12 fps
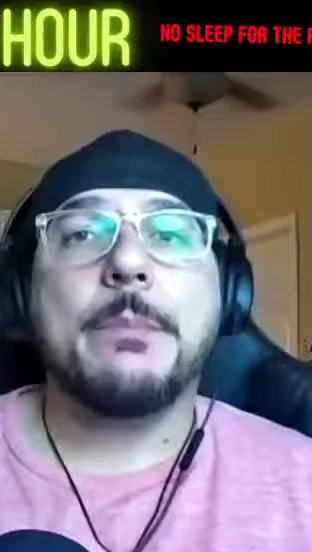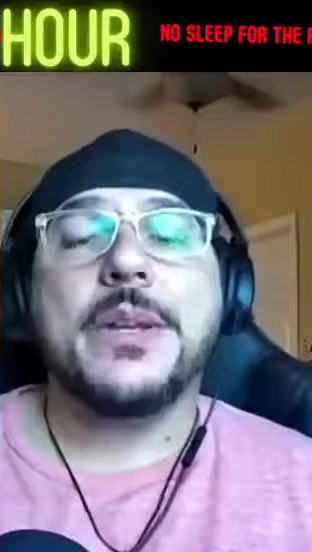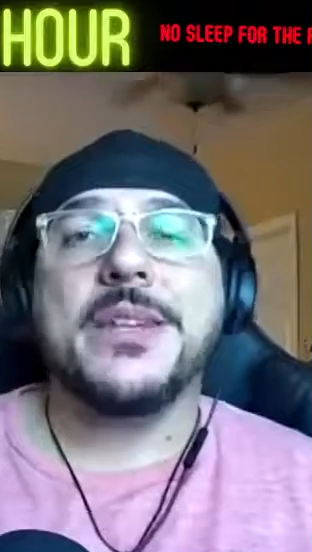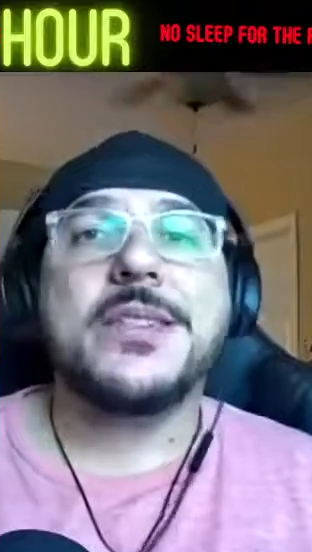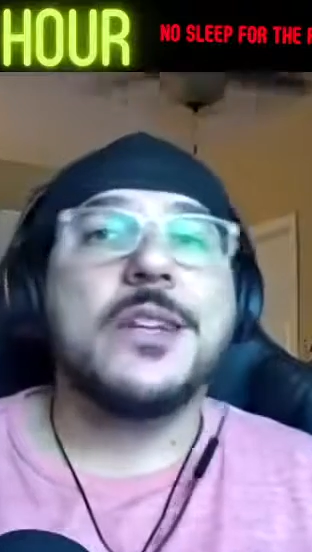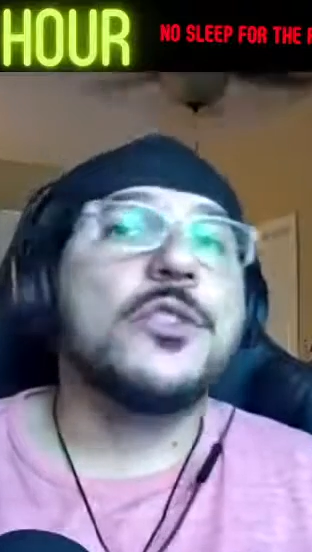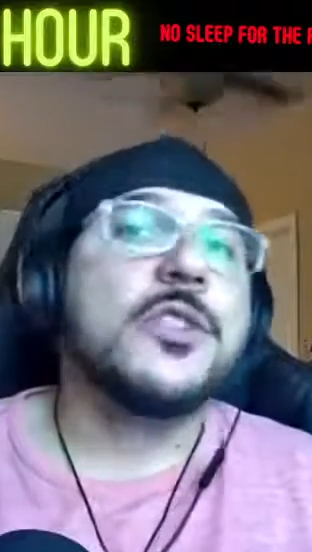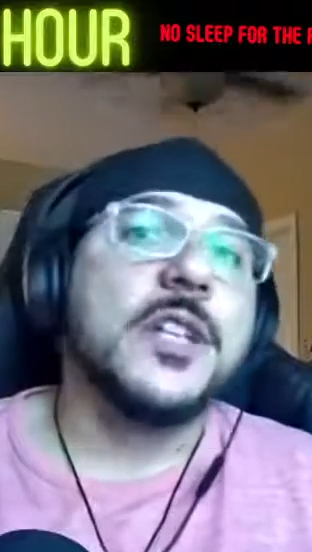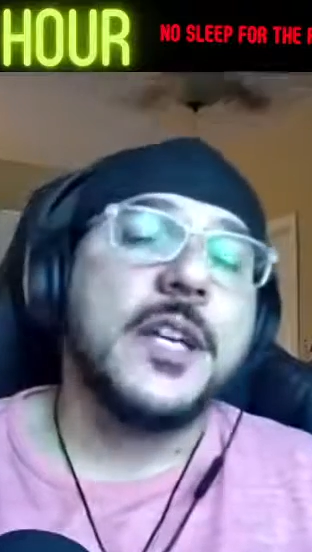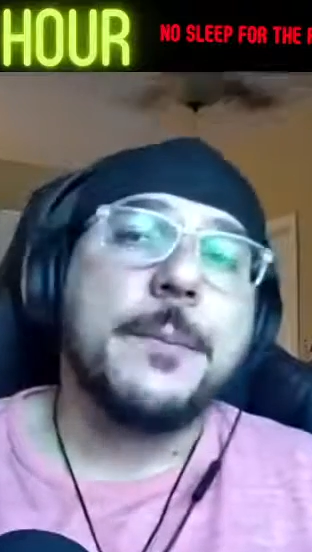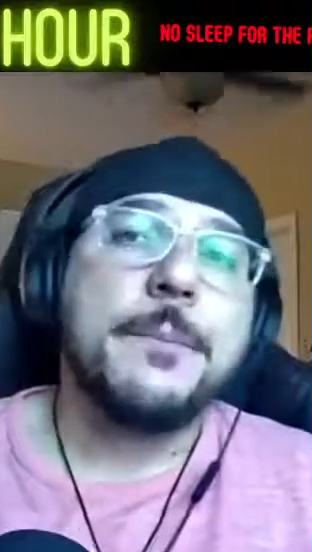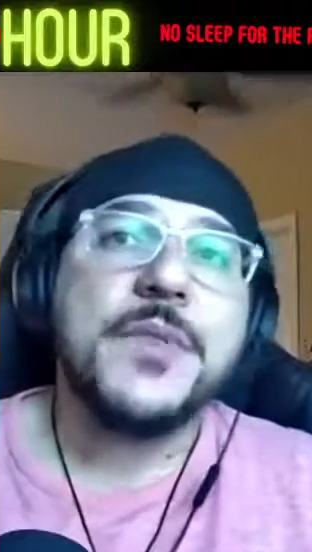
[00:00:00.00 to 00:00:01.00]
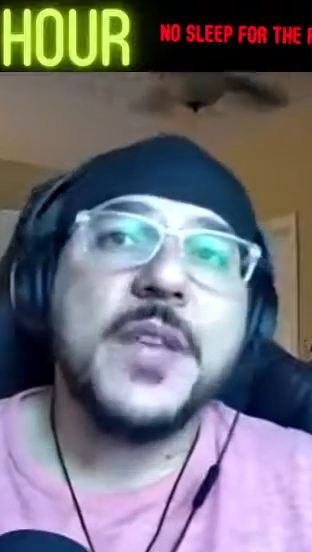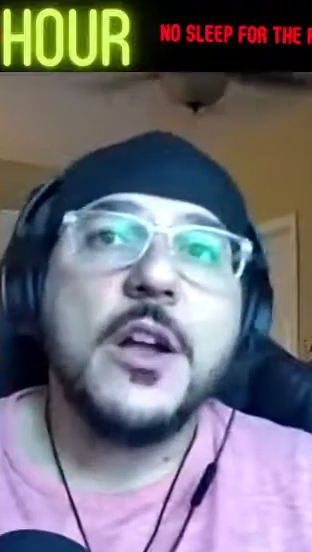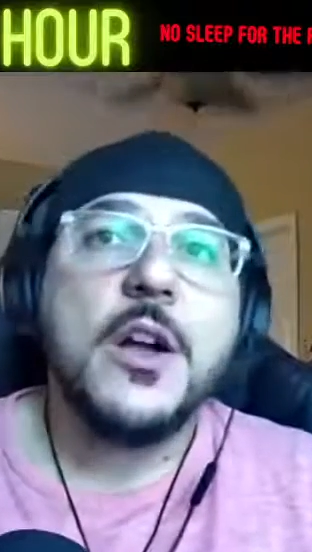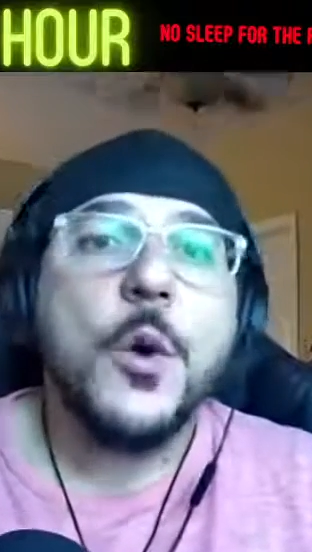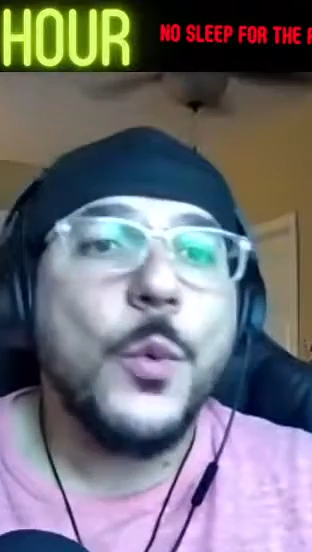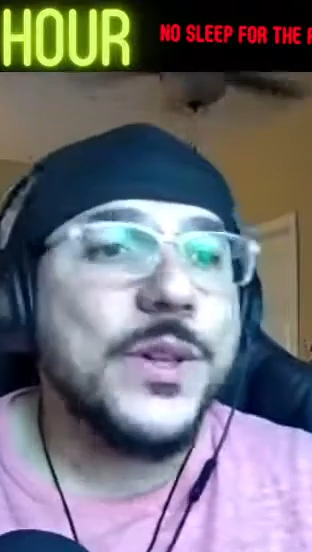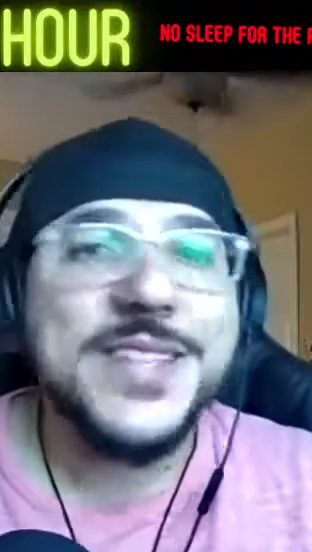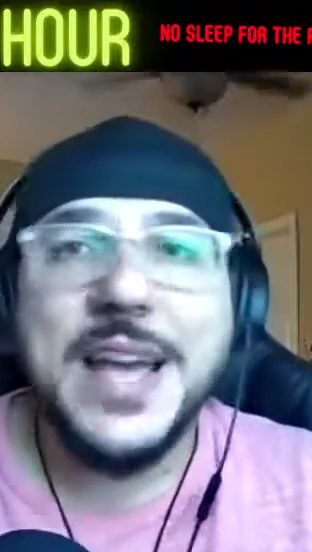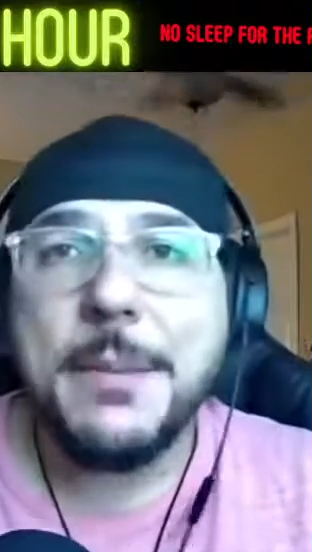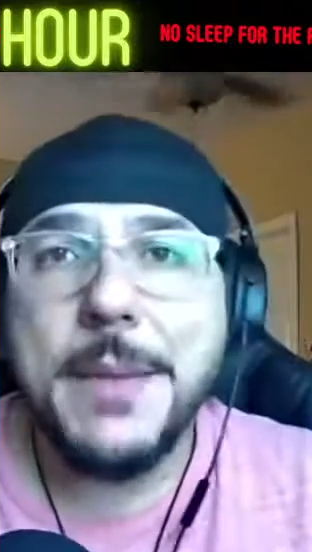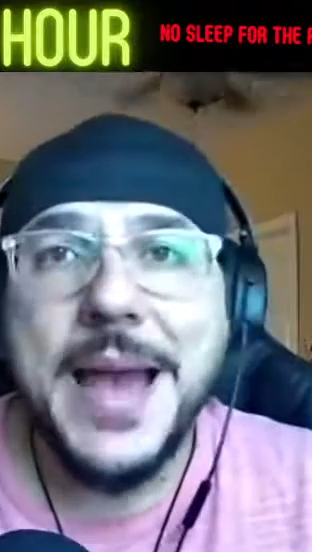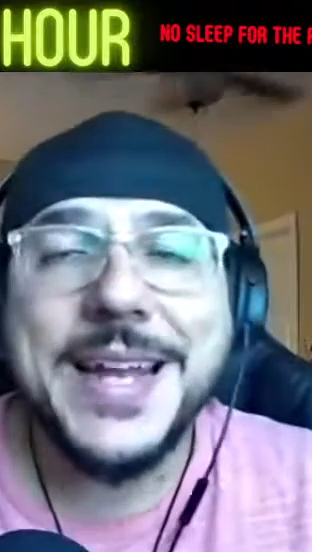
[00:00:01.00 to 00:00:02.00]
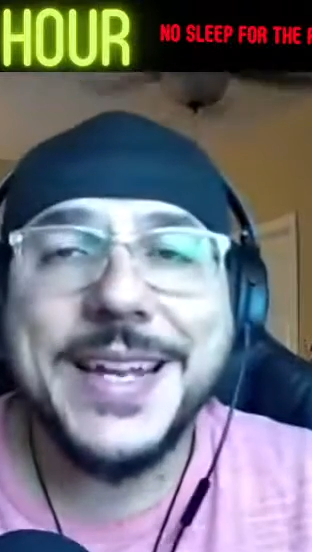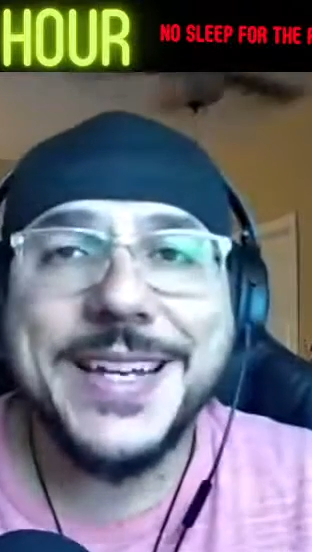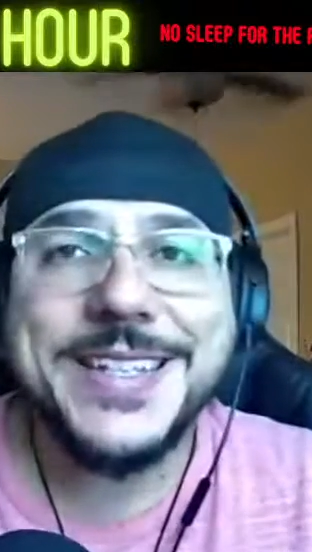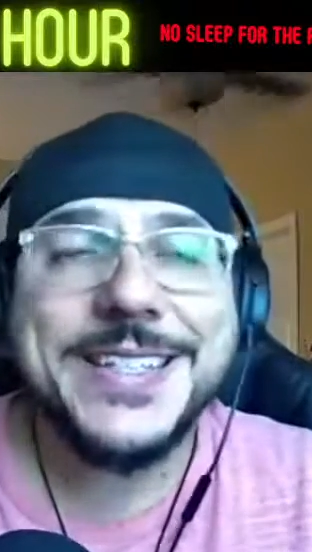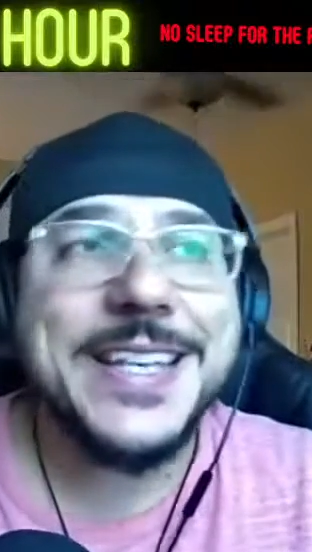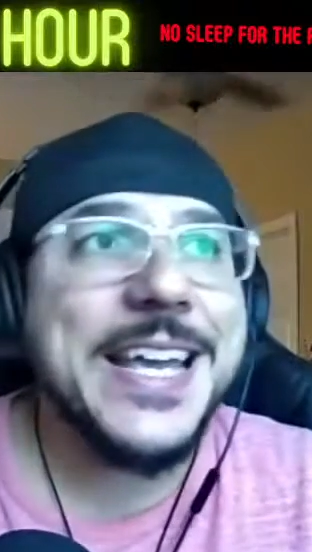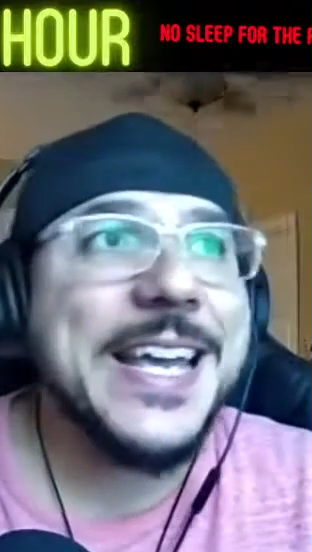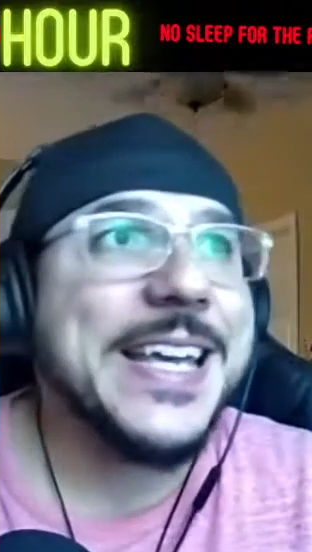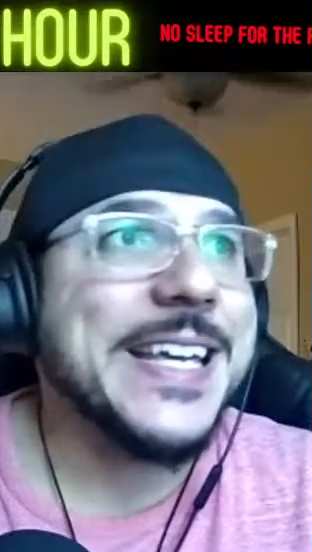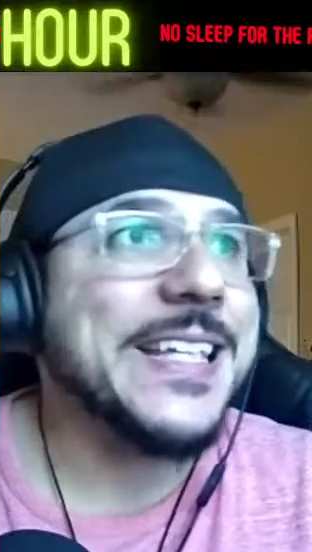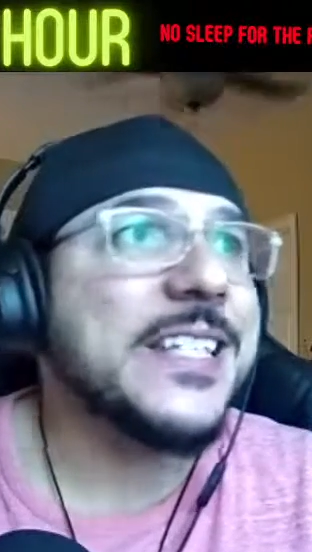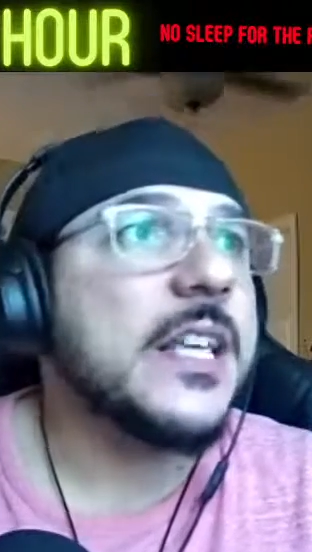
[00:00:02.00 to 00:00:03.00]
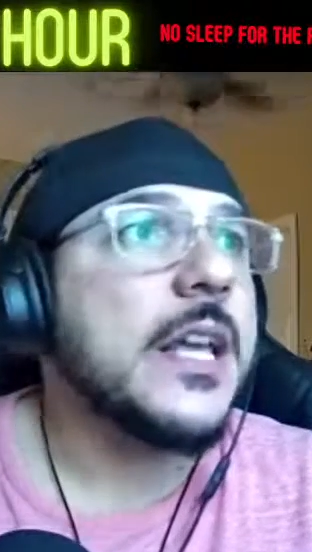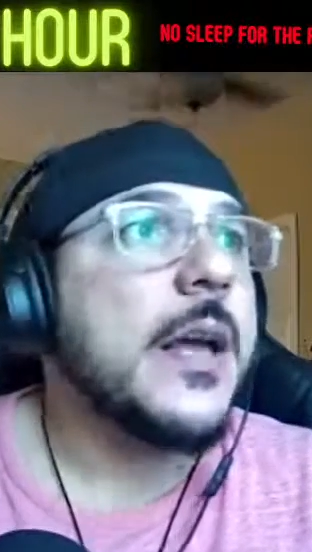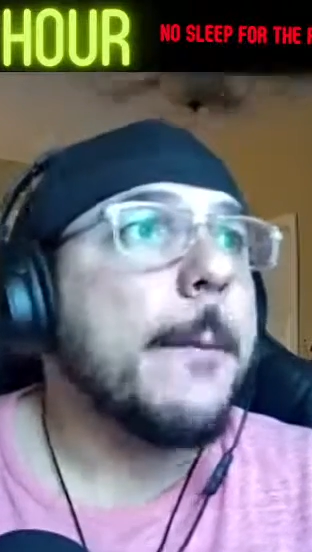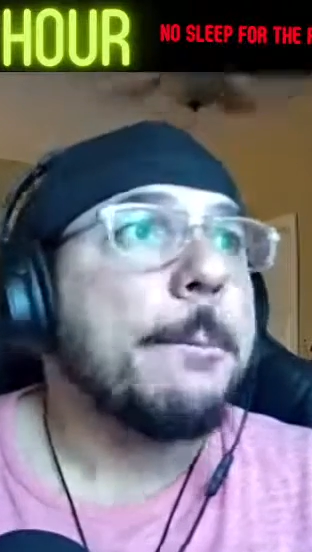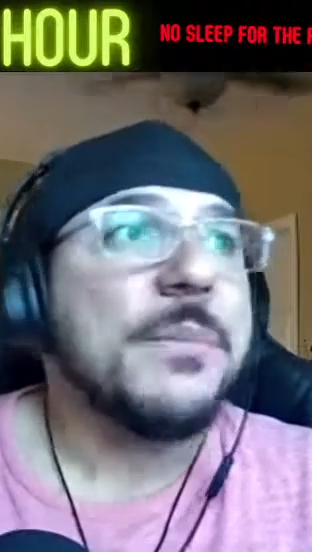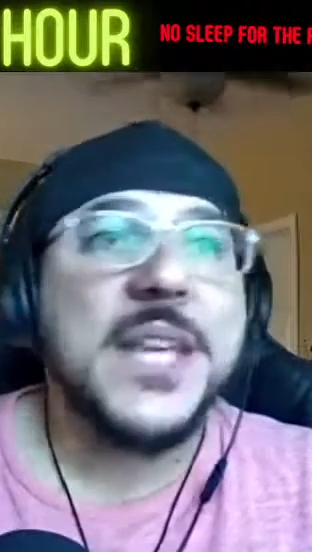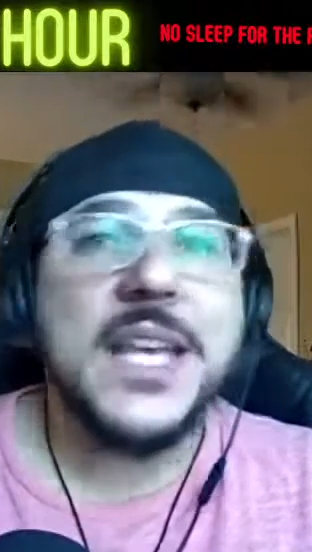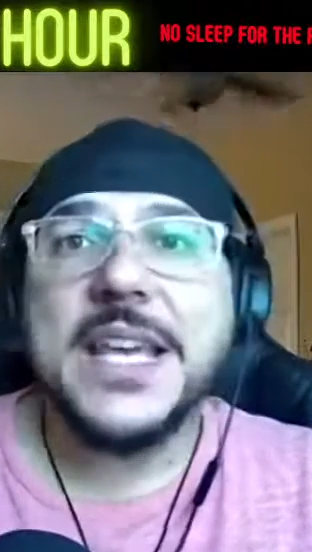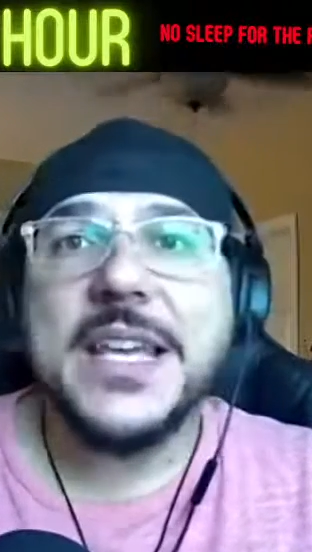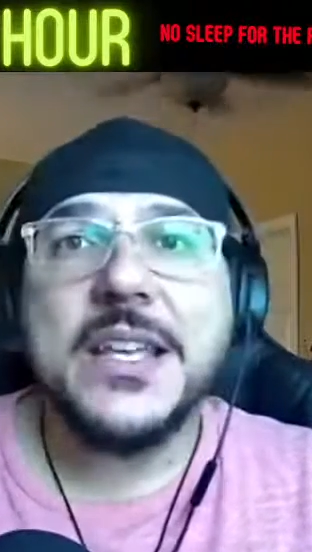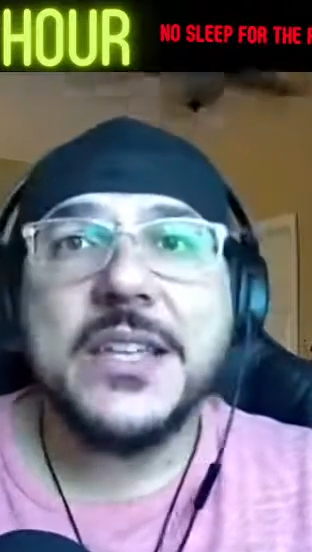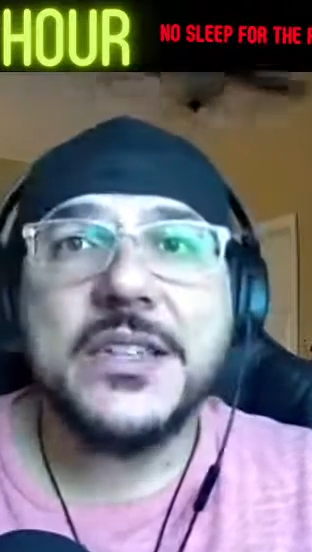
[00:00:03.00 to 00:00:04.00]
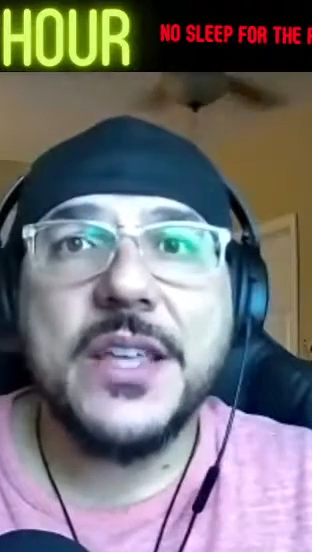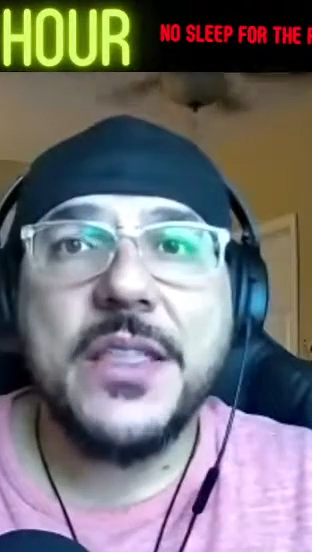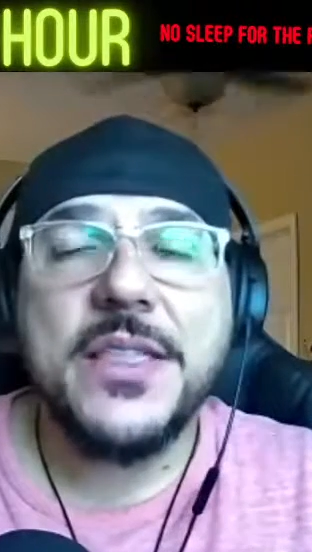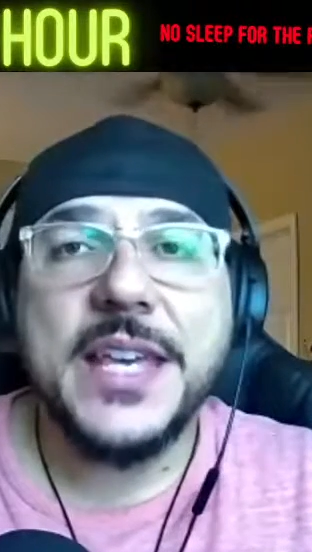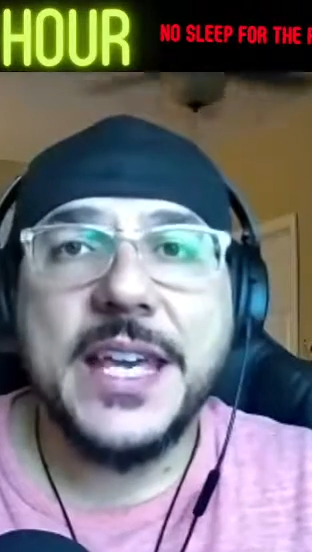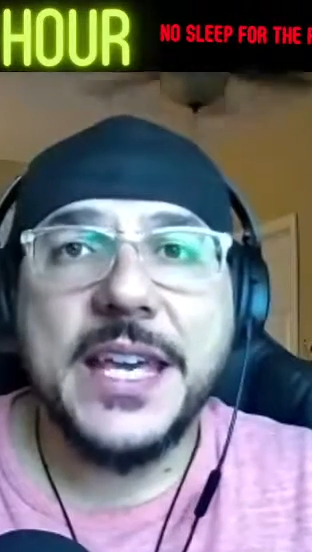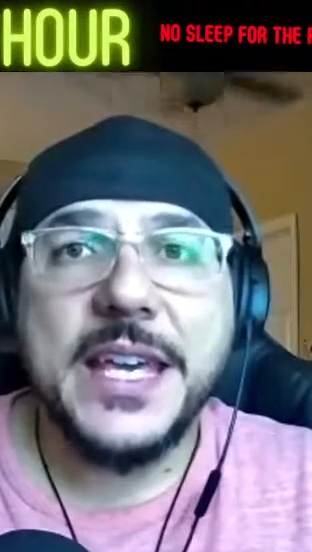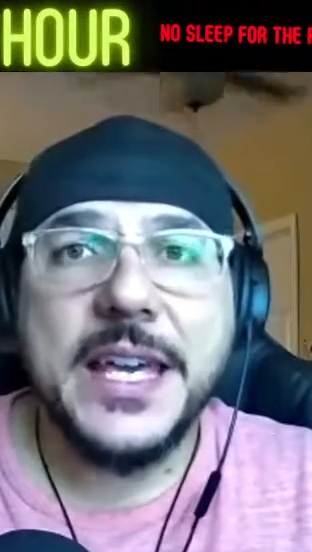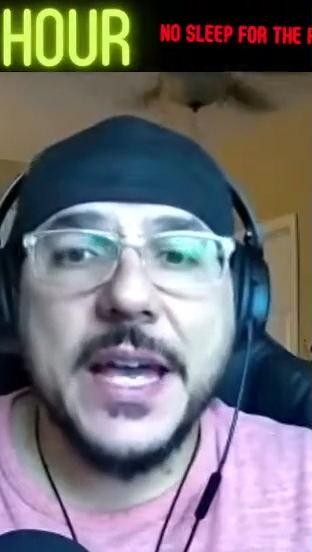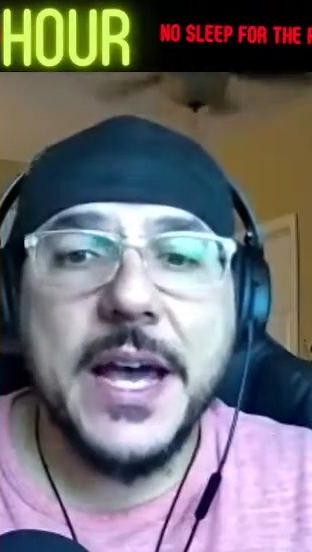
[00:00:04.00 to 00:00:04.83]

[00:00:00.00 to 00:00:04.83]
But essentially, what cymatics is the